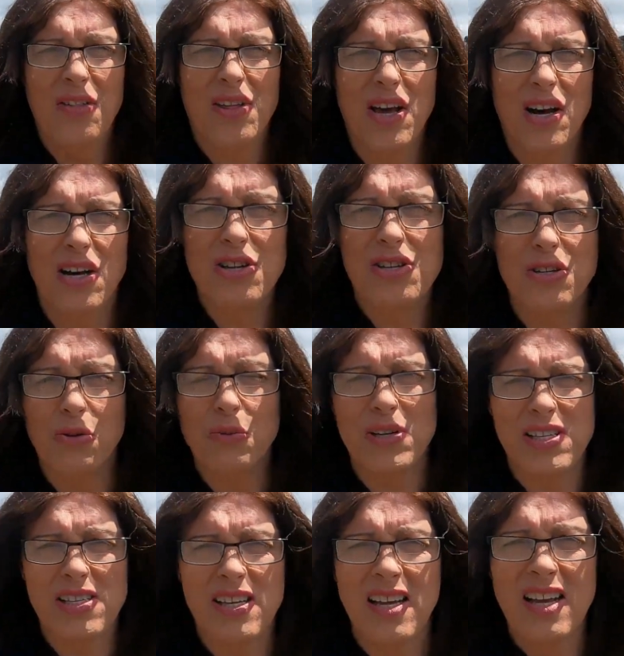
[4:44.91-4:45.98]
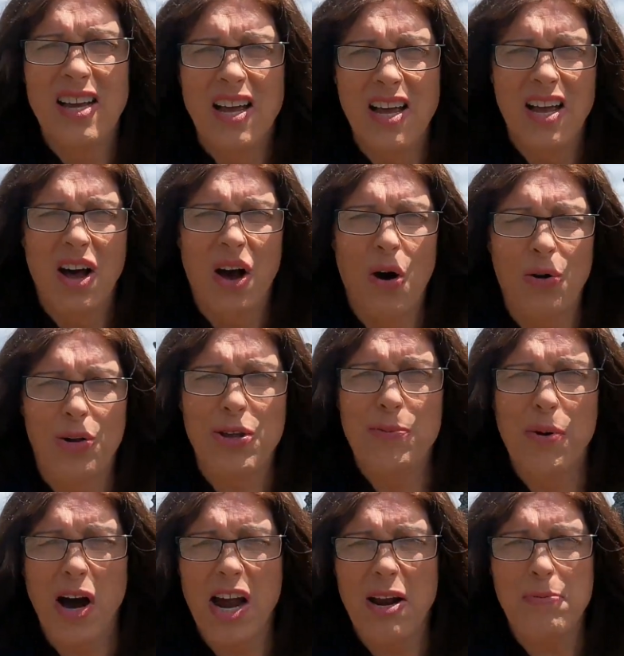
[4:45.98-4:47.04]
the castle was
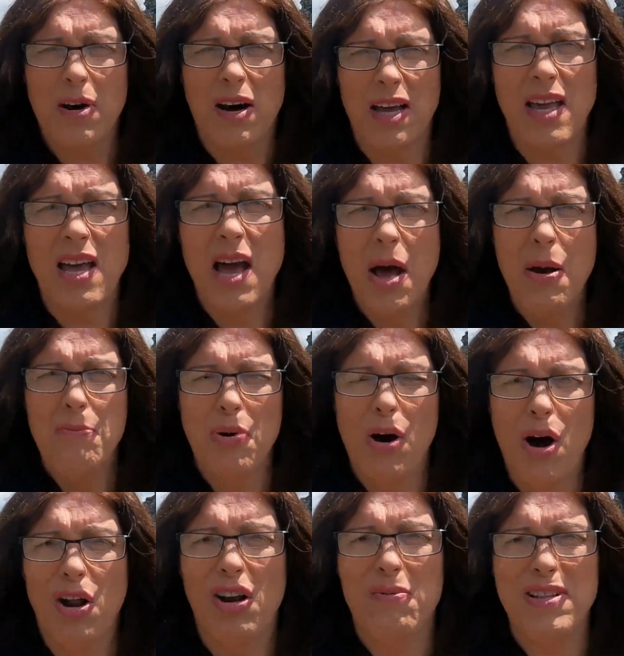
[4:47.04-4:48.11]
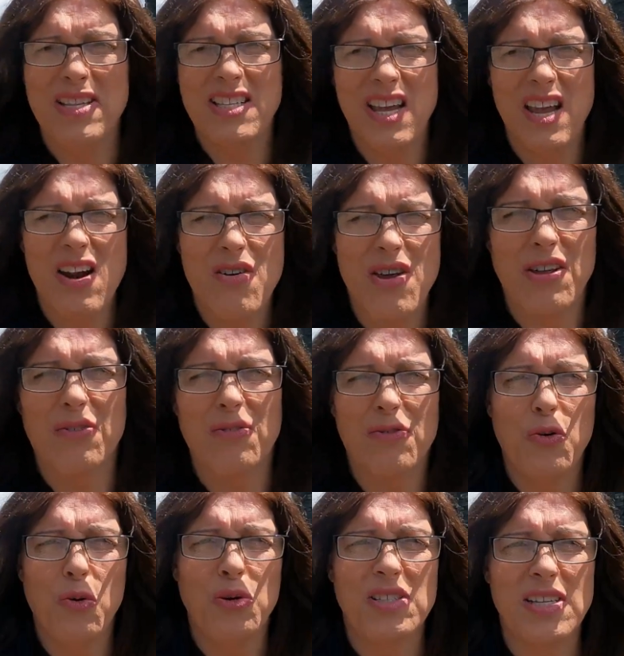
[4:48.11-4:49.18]
occupied by parliamentarian
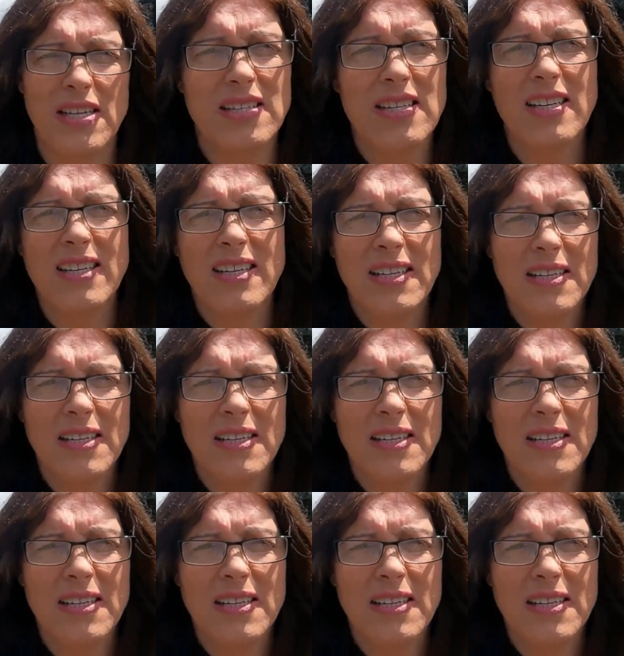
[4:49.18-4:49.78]
forces.